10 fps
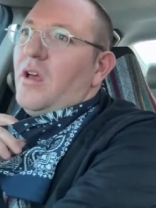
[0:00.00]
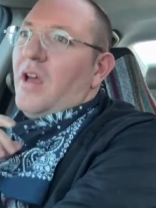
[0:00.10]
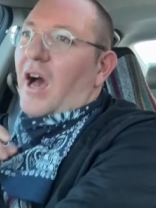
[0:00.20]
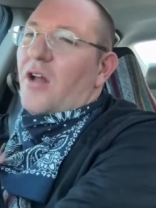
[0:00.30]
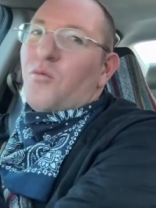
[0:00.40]

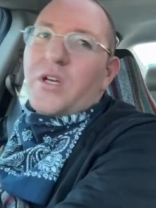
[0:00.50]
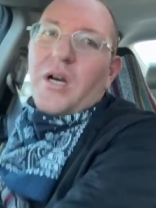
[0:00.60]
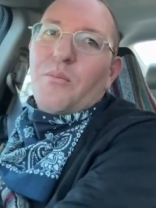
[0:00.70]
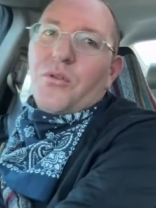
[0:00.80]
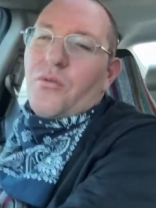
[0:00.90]
How do we
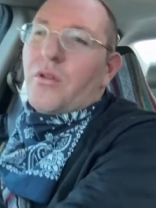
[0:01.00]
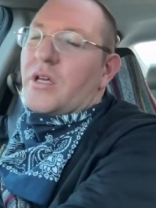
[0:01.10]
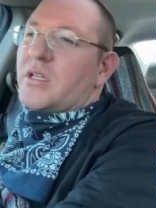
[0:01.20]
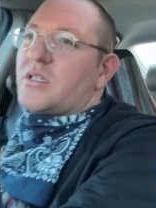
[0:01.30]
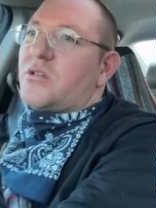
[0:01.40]
come through
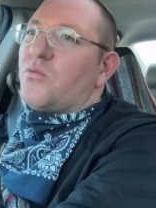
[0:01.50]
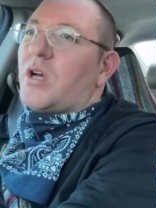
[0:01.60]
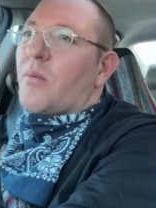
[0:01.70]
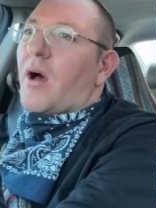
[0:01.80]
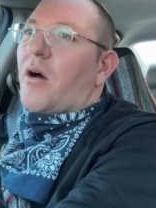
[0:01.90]
this? Do we
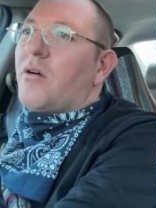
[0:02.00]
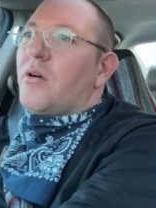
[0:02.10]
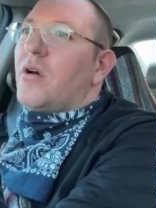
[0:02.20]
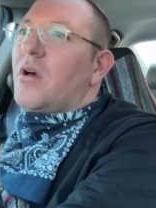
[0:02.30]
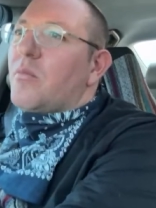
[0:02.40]
come out
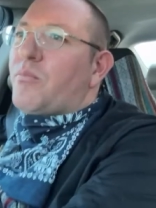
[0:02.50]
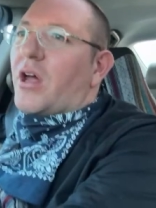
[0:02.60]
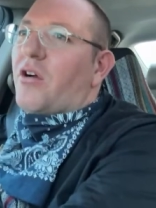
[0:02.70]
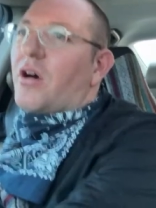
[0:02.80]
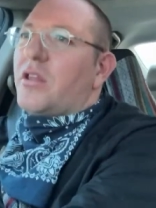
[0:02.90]

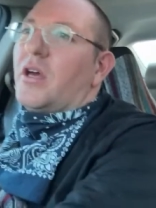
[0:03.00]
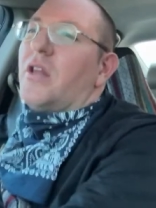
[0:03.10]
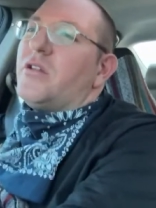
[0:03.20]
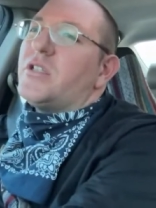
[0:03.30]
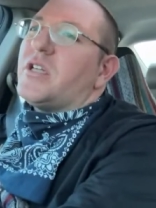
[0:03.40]
better on the
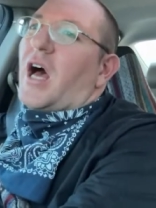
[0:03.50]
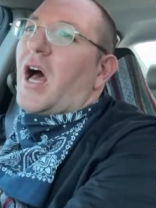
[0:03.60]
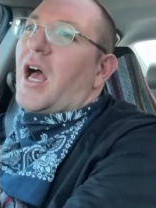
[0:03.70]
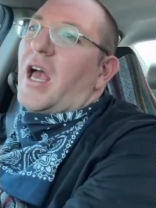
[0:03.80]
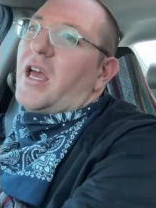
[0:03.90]
other
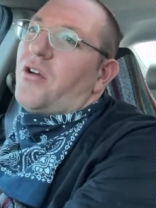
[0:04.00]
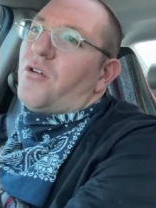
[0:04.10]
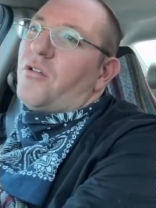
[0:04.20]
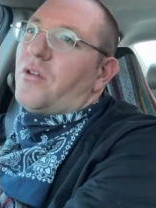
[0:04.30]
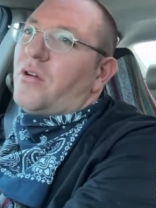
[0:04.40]
side, or
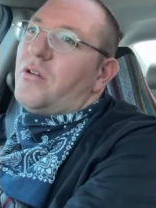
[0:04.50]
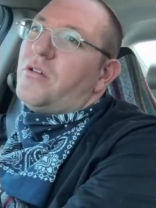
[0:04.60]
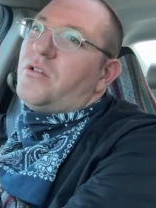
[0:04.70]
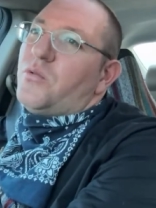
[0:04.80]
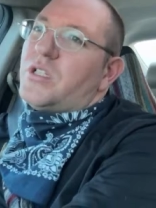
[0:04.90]

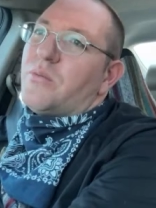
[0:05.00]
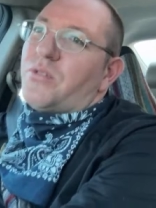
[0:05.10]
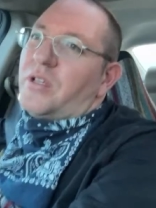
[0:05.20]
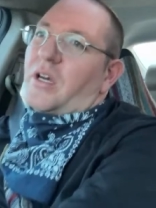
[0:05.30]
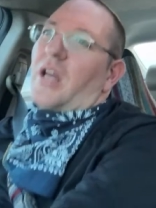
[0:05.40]
do we
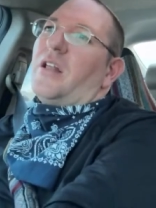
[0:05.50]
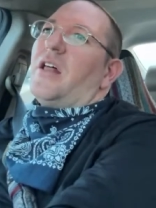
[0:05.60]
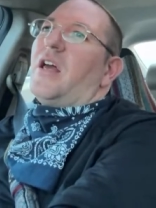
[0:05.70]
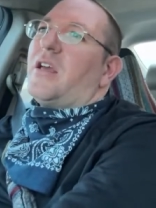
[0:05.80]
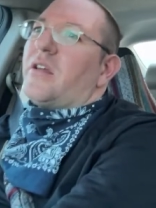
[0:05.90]
simply kind of
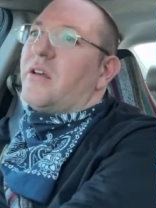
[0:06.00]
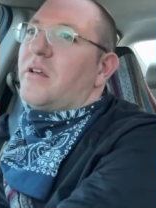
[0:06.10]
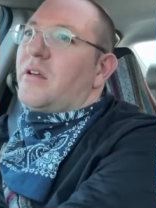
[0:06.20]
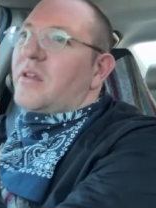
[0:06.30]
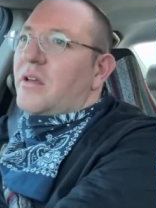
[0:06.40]
like
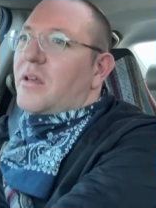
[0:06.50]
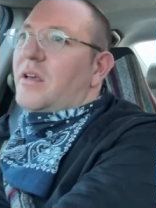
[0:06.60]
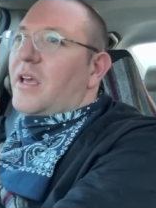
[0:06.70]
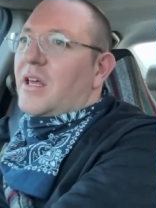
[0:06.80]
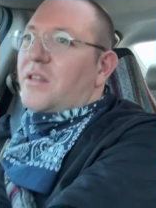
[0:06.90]

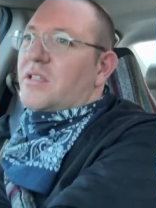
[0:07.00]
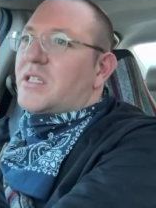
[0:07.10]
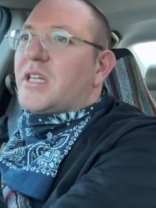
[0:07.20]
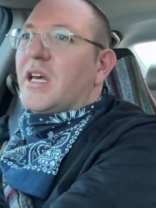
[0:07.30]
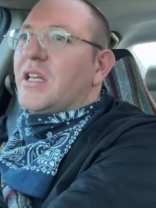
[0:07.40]
hit the
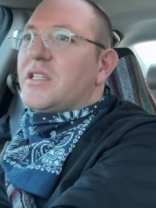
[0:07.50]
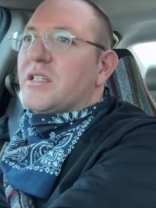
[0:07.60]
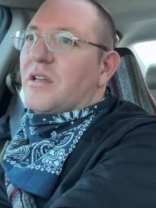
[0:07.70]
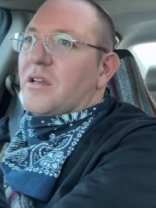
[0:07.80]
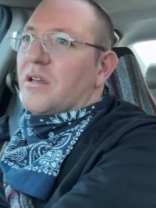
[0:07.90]
skids
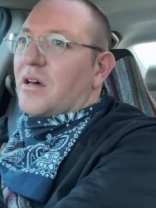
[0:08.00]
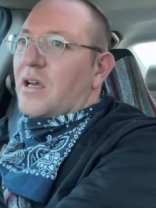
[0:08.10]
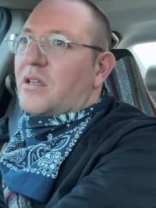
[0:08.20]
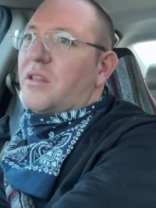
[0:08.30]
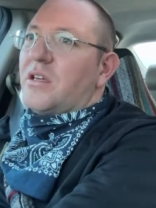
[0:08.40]
and
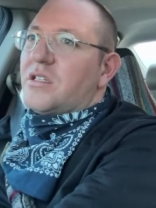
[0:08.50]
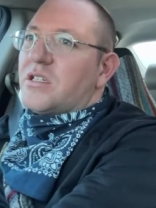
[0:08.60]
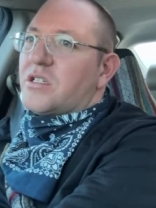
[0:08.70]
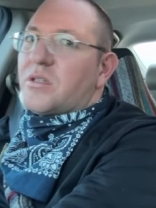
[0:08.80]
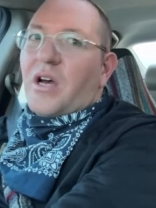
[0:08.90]
like things
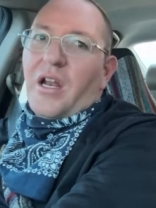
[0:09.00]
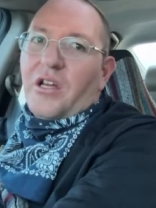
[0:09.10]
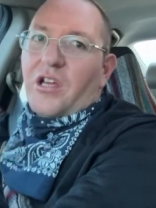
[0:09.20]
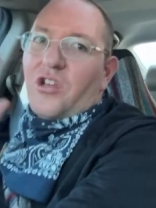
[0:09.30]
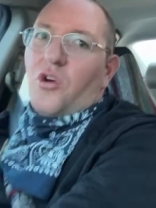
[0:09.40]
just
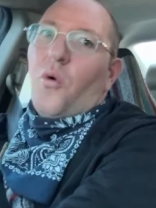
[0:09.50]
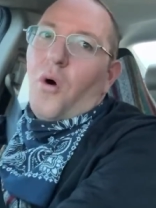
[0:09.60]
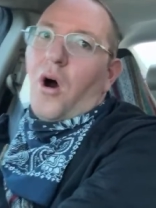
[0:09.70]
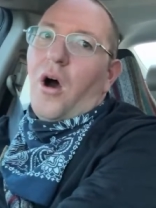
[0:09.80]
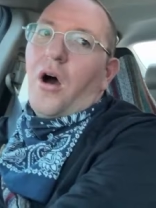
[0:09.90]
kind of go
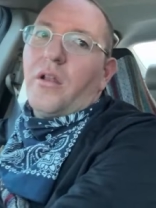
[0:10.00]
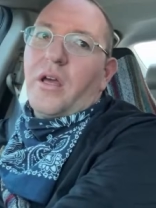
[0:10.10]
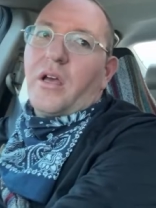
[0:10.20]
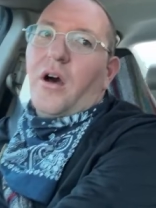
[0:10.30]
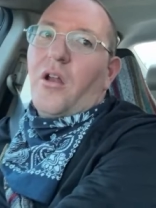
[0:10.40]
on
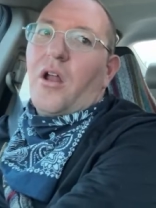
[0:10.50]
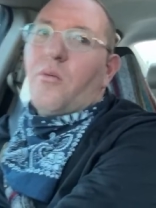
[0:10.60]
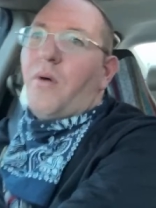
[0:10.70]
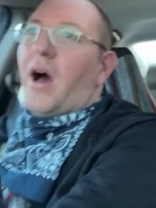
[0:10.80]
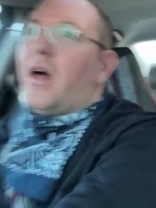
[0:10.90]
like on
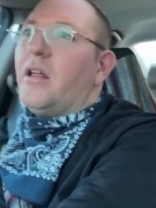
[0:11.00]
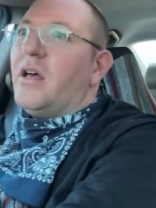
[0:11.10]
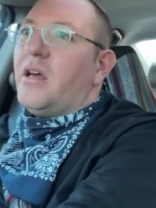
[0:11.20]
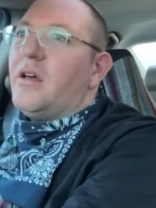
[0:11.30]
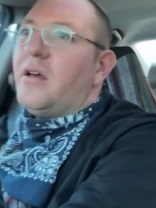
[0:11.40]

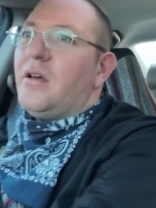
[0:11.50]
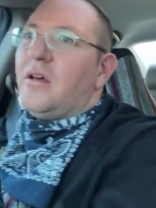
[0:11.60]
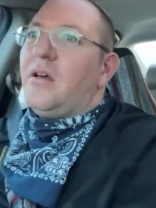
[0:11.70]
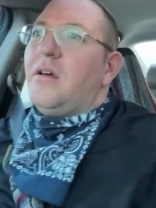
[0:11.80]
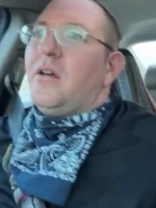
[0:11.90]
autopilot?
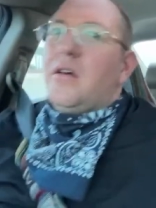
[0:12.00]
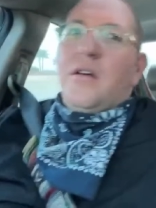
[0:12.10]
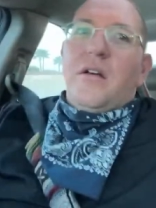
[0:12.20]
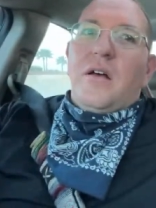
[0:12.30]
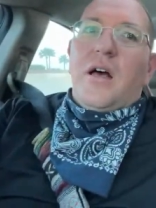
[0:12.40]

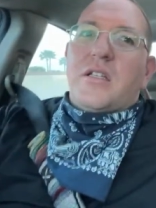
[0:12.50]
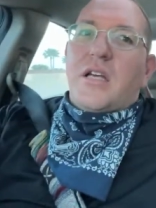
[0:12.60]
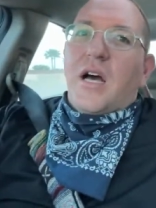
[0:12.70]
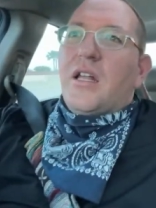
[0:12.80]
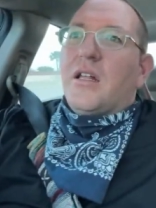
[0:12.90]
That's
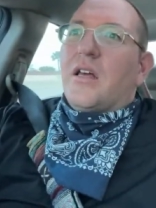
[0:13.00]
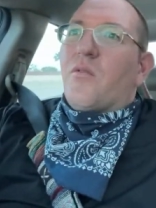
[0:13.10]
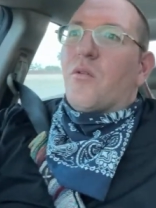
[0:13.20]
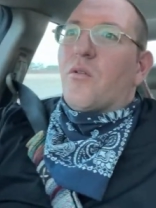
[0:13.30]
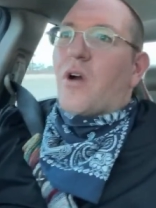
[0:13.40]
kind of like
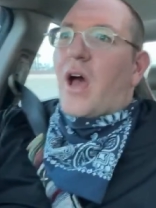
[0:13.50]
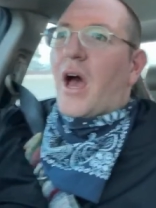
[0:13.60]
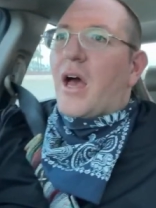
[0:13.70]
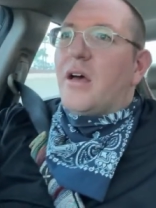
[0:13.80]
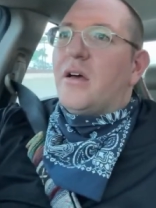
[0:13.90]
where we're at.